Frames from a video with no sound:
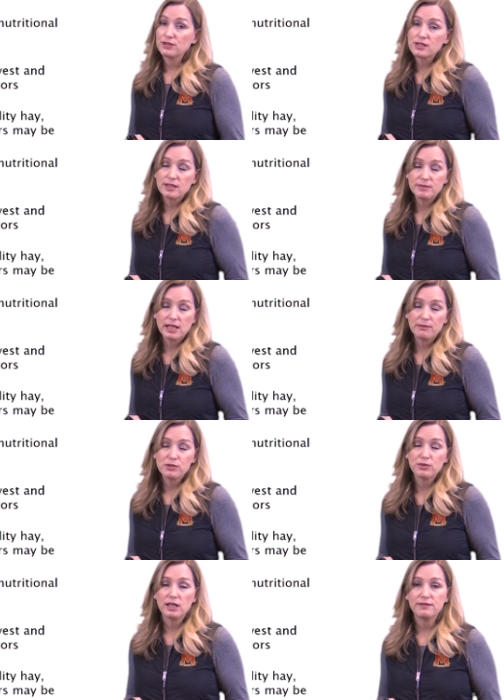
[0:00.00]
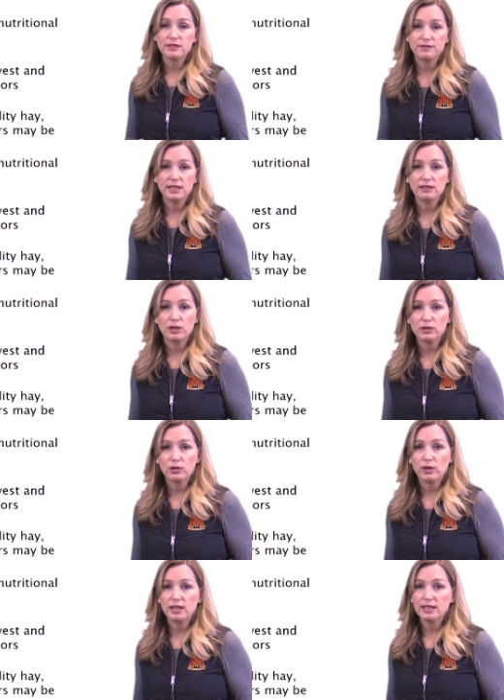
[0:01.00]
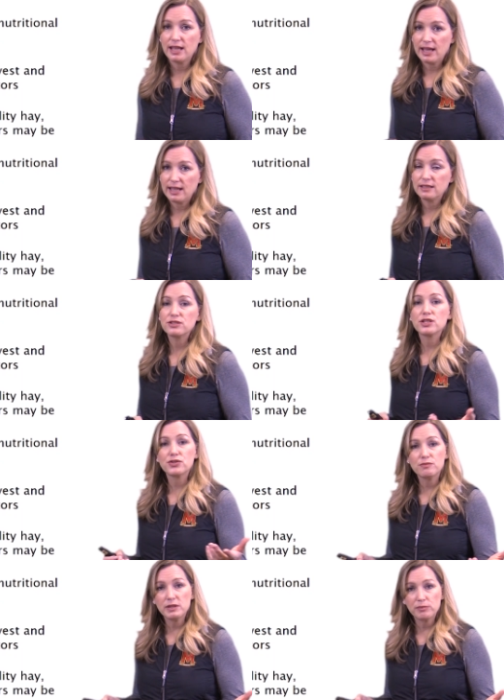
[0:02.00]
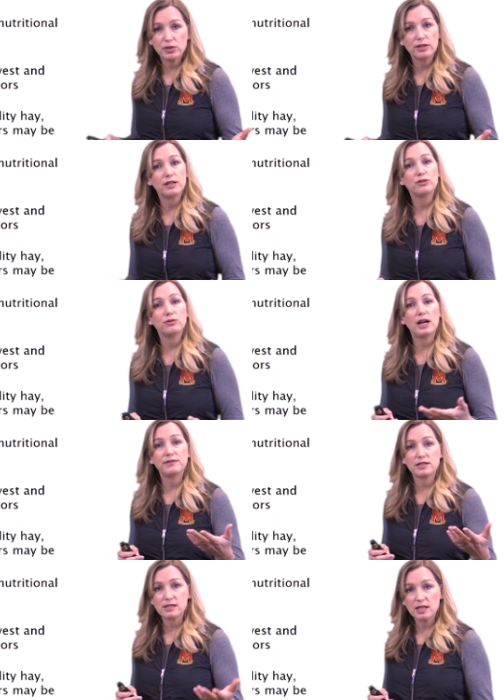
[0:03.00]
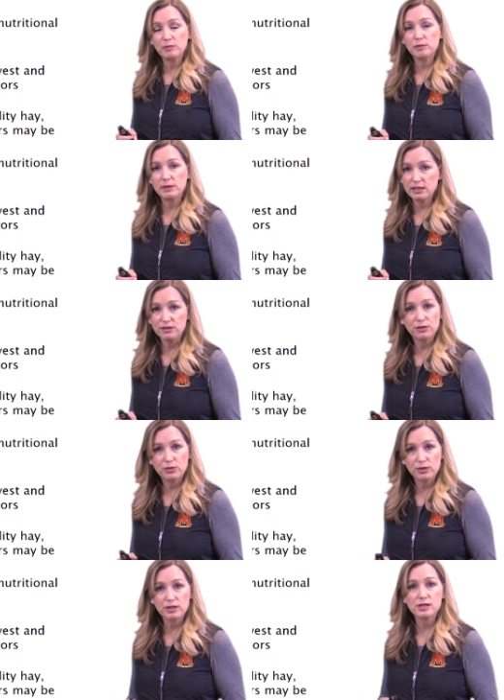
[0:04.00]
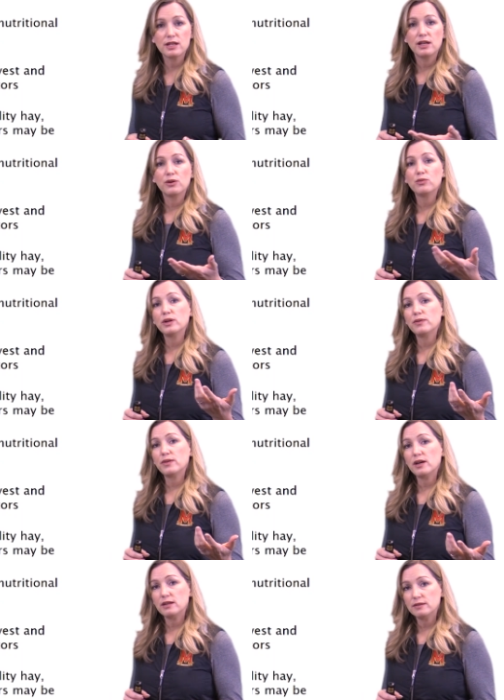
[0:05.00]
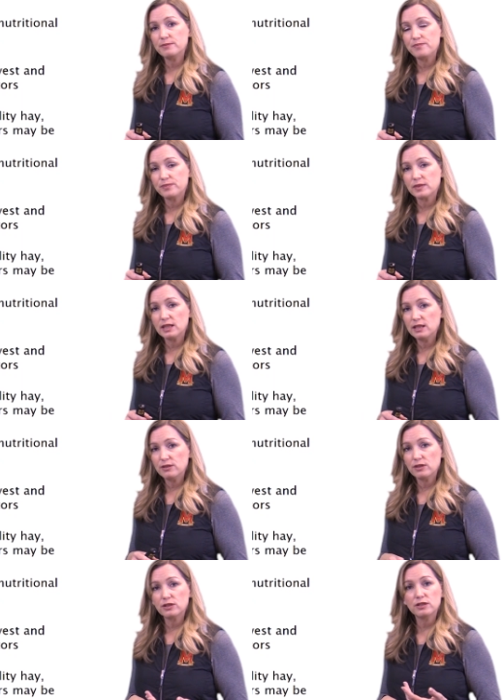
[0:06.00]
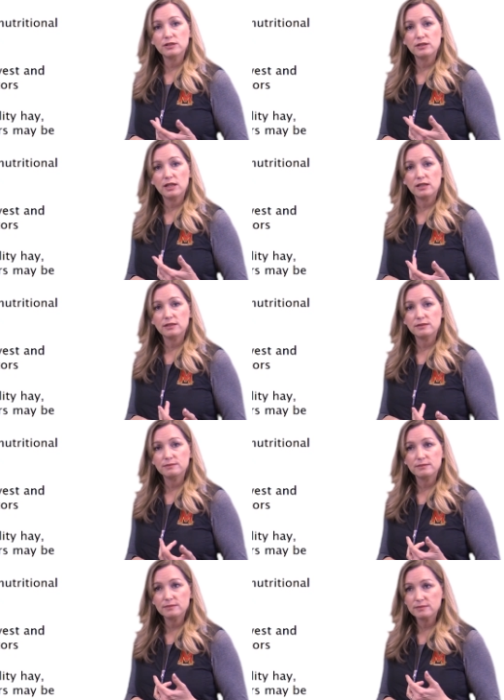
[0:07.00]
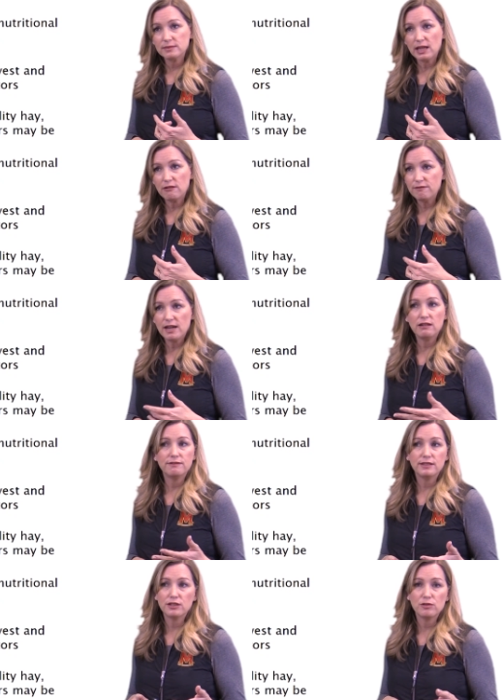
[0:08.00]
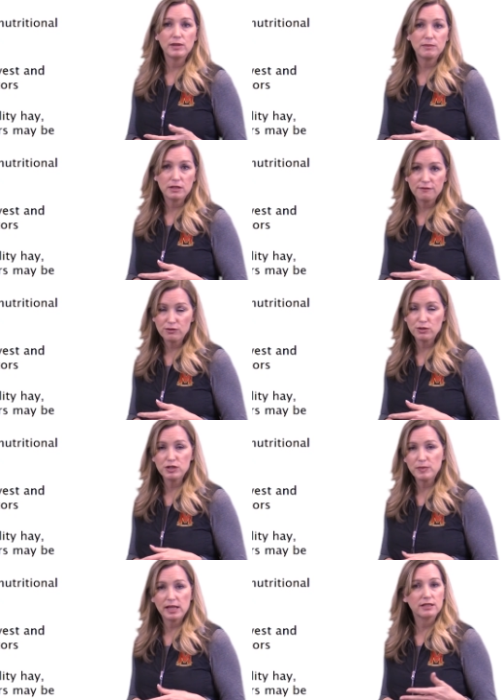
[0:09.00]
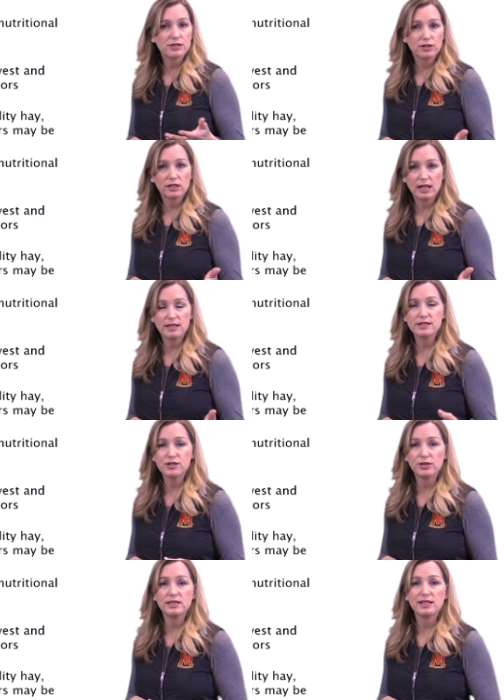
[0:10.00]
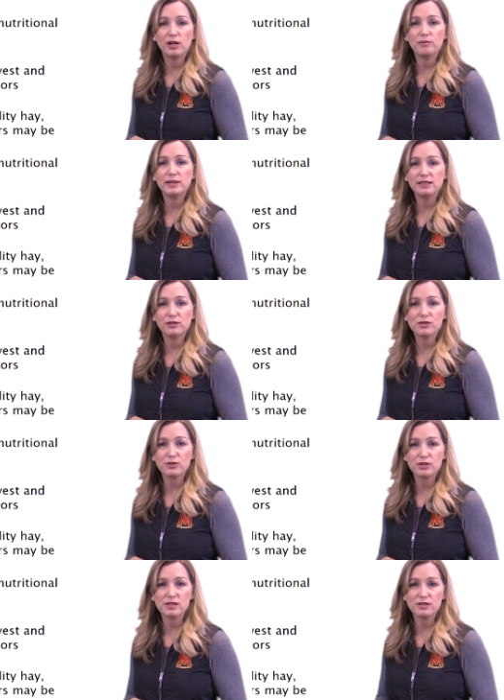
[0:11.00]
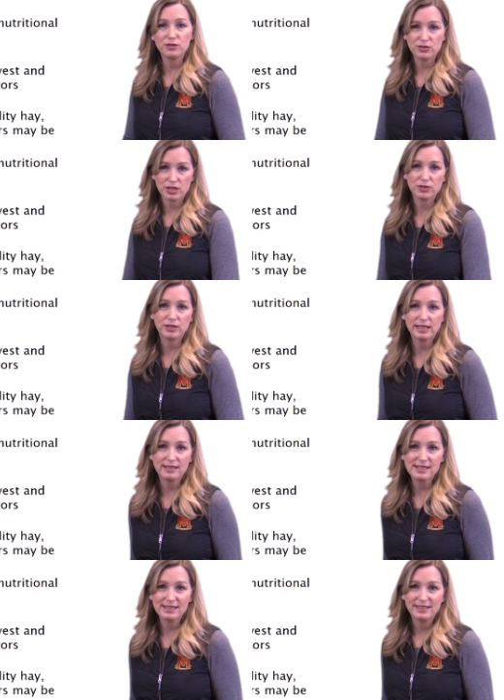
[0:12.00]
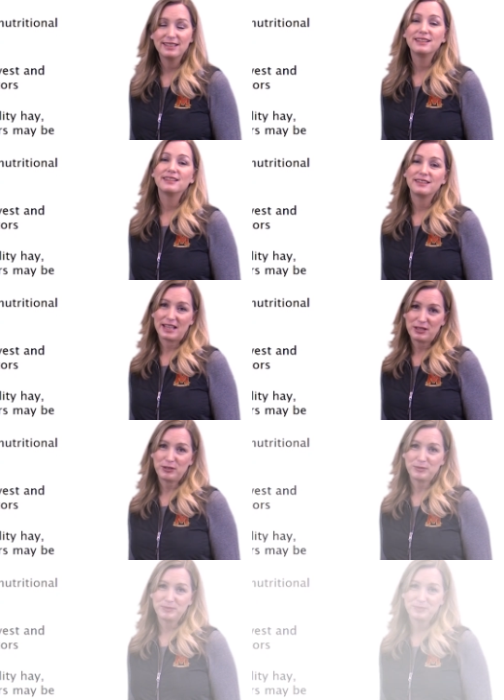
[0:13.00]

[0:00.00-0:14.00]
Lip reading: sometimes when you have to feed a lower quality hay, just remember that you have to supplement your horse with either a good alfalfa or maybe a forage balance or a concentrate to help meet those horses' nutritional needs. Thank you.